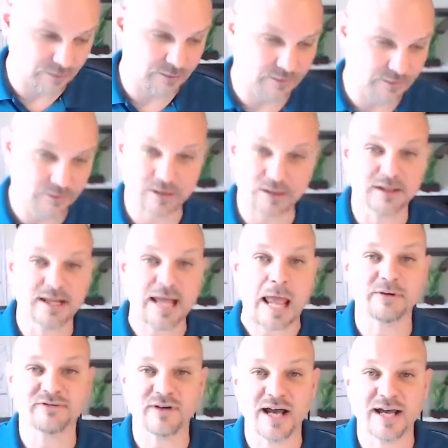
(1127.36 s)
You could
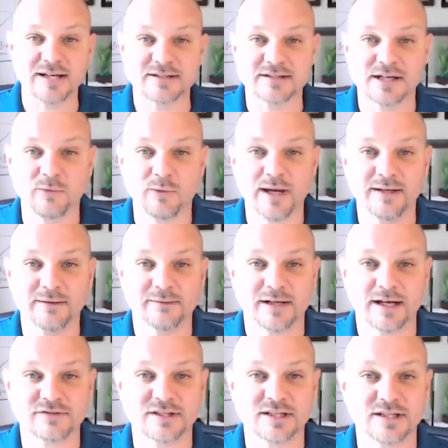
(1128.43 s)
gamify it in some way.
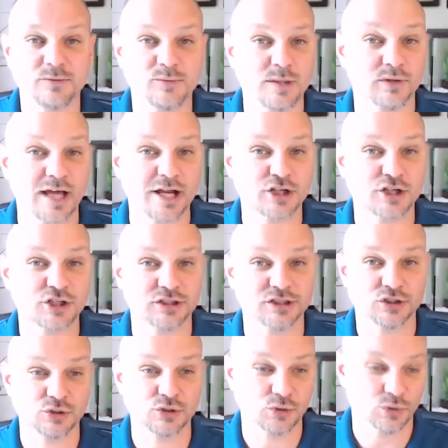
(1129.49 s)
I've seen people actually
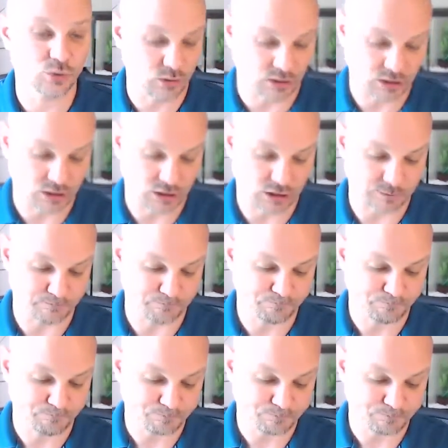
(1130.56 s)
do